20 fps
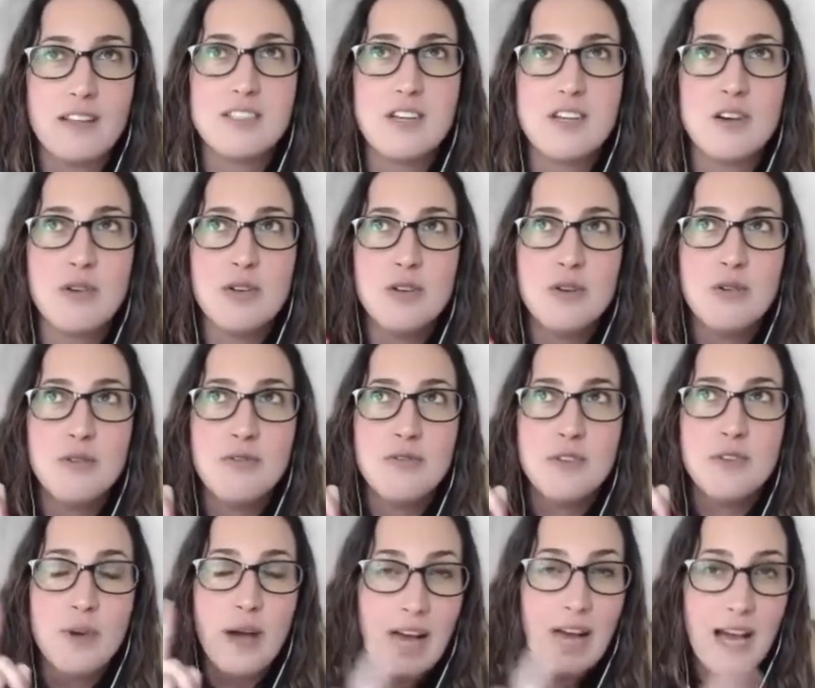So you
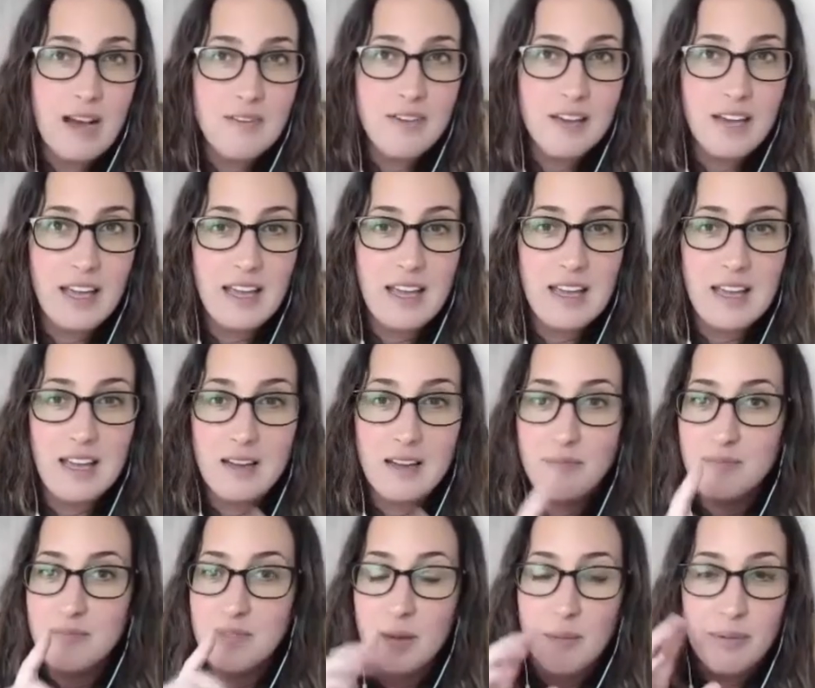you have a,
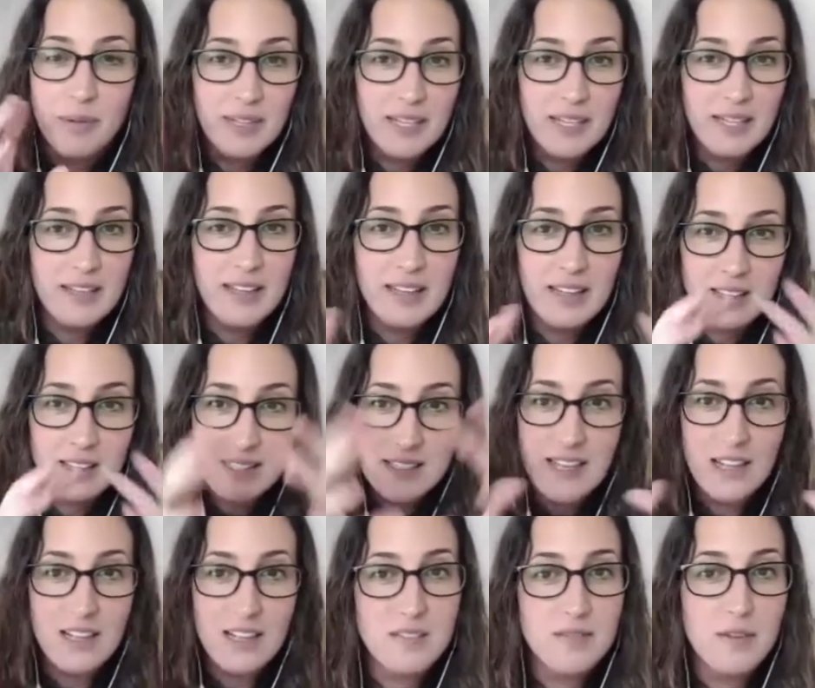a completely like a
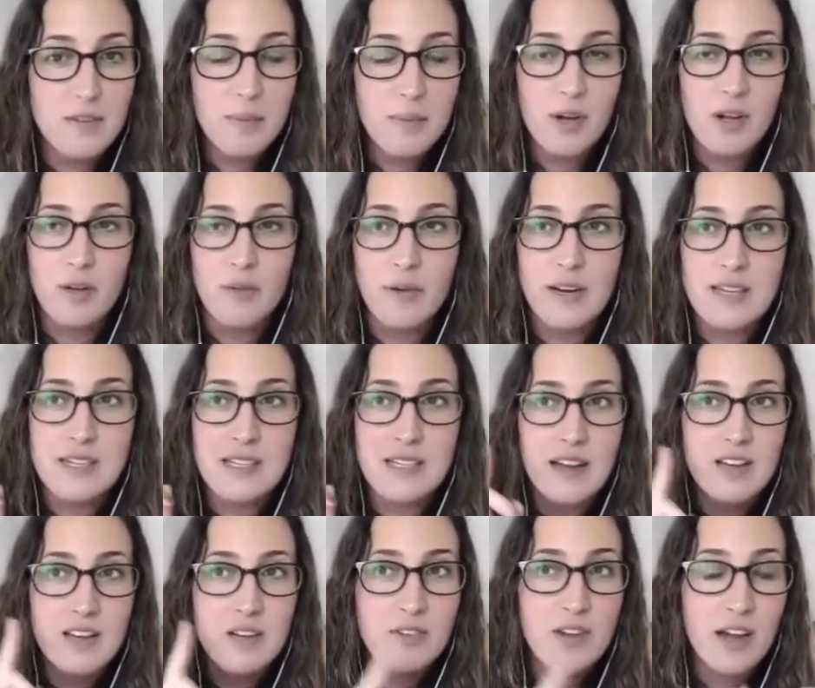skeleton of a book already
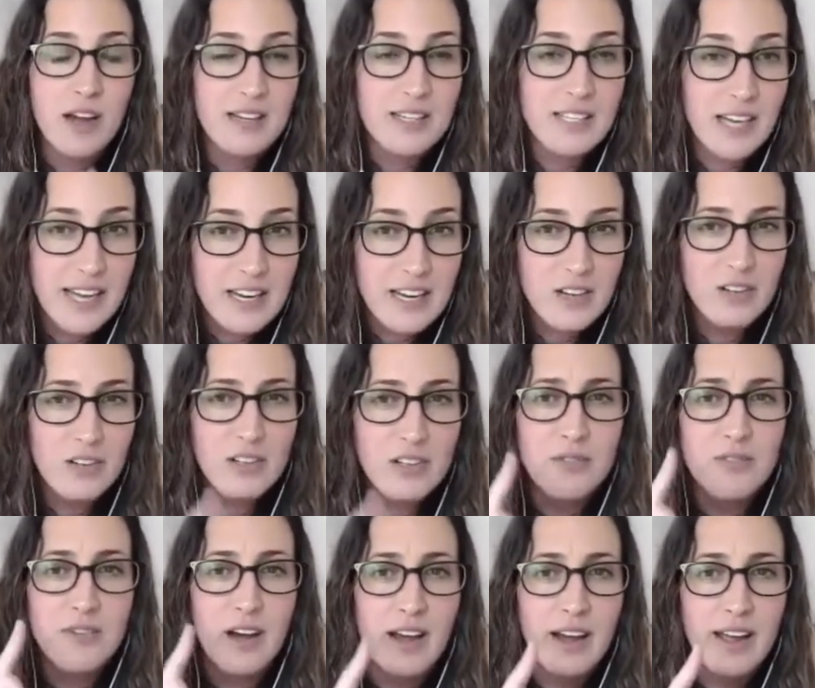done. You've got a title,
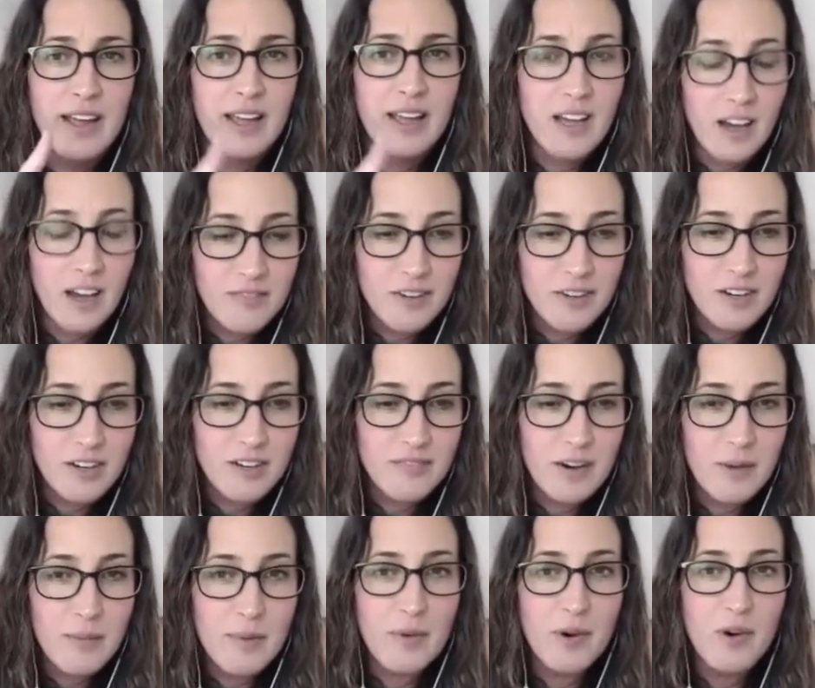you've got a cover, if
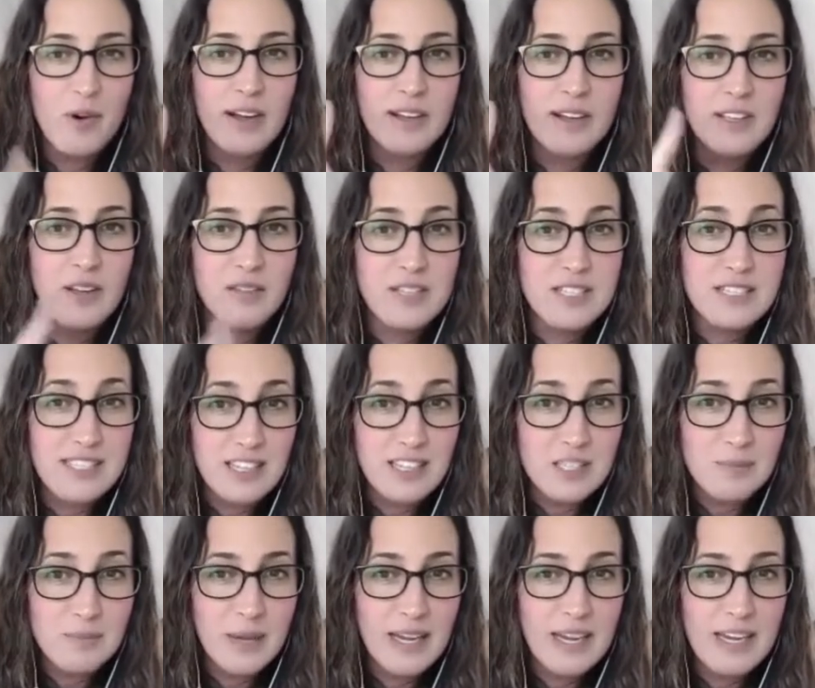I remember correctly, you have a
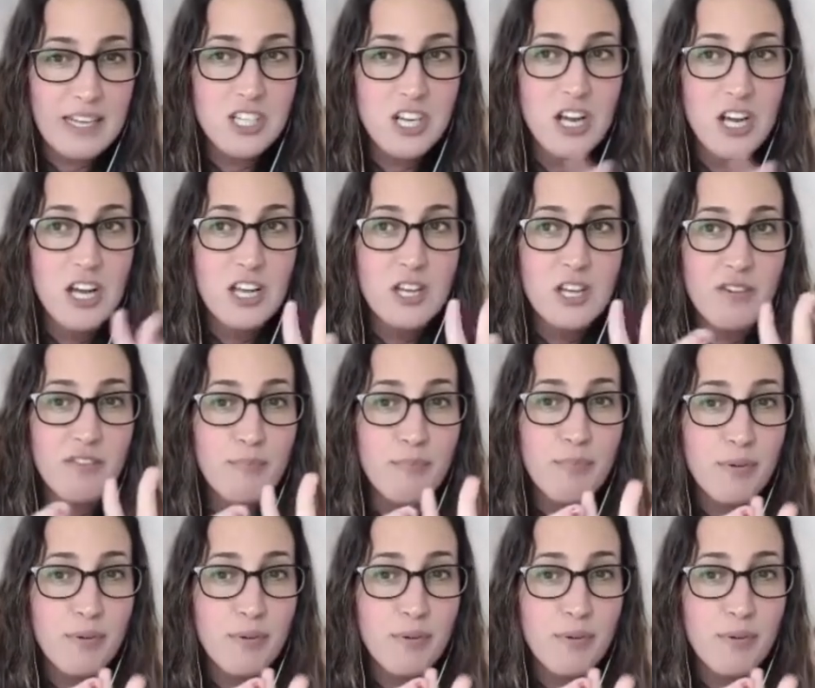sales mm-hmm. page, you have yes.